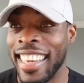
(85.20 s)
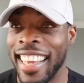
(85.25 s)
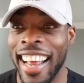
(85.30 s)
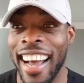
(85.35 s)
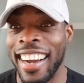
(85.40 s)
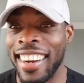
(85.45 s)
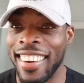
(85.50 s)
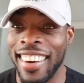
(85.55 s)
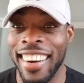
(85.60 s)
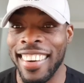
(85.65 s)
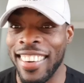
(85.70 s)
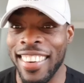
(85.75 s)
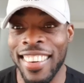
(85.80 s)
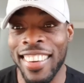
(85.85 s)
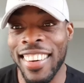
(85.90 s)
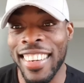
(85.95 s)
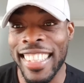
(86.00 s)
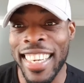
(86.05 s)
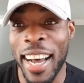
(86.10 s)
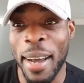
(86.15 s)
I've got a
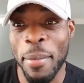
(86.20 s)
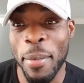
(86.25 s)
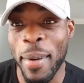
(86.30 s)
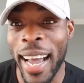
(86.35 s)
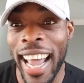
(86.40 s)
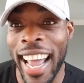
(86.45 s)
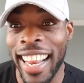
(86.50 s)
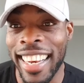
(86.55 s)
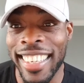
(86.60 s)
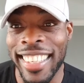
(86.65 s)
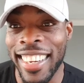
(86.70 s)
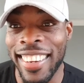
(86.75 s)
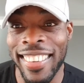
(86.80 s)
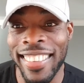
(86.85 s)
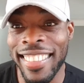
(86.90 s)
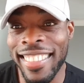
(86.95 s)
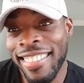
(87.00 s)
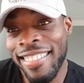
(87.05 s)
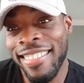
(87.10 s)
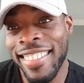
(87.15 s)
lot of time on my hands, so,
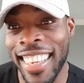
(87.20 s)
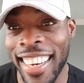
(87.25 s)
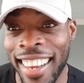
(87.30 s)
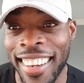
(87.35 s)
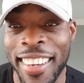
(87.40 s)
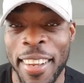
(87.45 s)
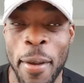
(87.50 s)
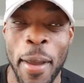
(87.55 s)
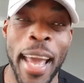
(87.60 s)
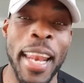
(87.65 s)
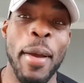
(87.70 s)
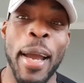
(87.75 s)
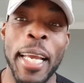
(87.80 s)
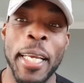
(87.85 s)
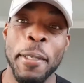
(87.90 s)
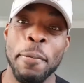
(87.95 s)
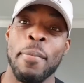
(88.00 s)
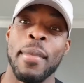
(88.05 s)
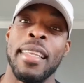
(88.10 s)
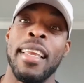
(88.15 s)
Anyway,
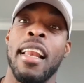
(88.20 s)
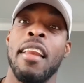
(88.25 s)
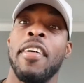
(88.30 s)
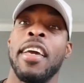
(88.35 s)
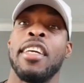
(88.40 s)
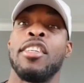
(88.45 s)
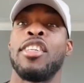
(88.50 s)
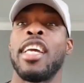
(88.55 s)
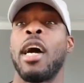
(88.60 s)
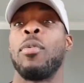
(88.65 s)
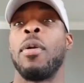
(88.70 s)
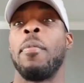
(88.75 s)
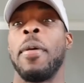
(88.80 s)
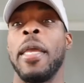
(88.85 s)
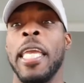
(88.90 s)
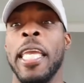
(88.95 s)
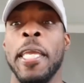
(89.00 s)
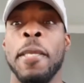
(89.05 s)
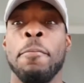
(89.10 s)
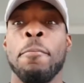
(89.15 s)
the elevator chat would
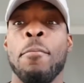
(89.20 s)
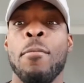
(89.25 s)
be,